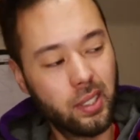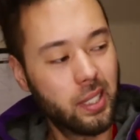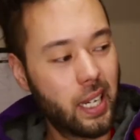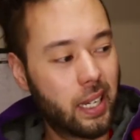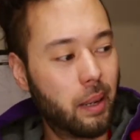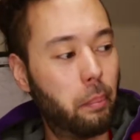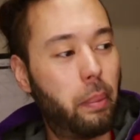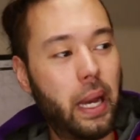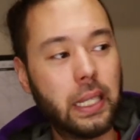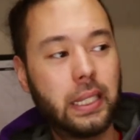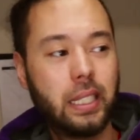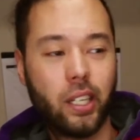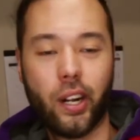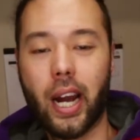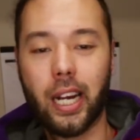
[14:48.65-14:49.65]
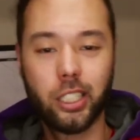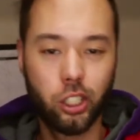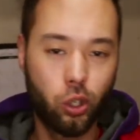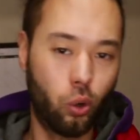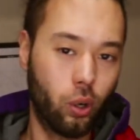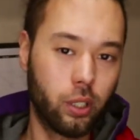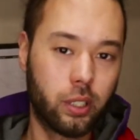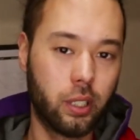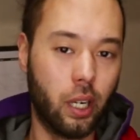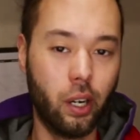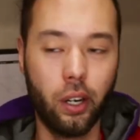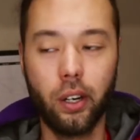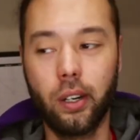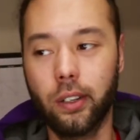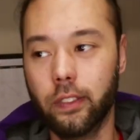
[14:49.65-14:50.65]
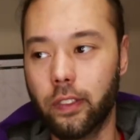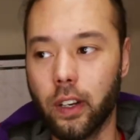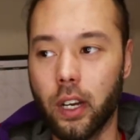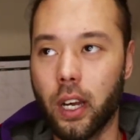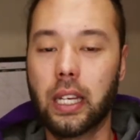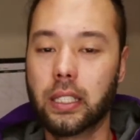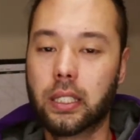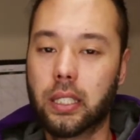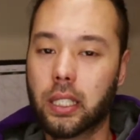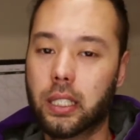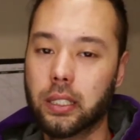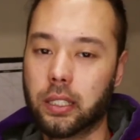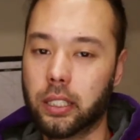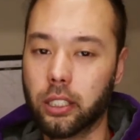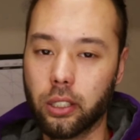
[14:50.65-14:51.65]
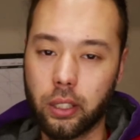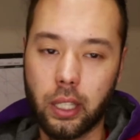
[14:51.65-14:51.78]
like a basic crash course of things to consider,